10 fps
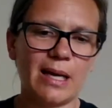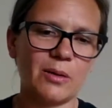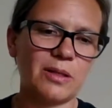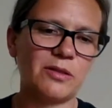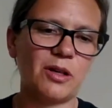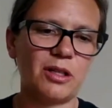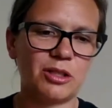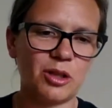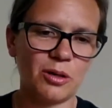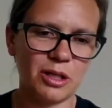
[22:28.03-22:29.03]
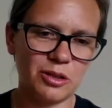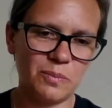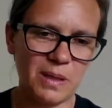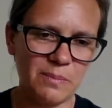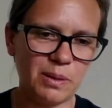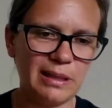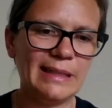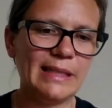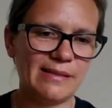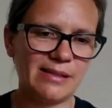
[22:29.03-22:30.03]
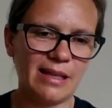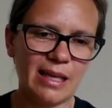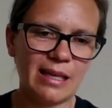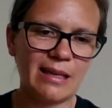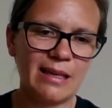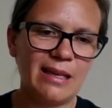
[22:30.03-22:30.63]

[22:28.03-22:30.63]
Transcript: out and started talking to people and listening,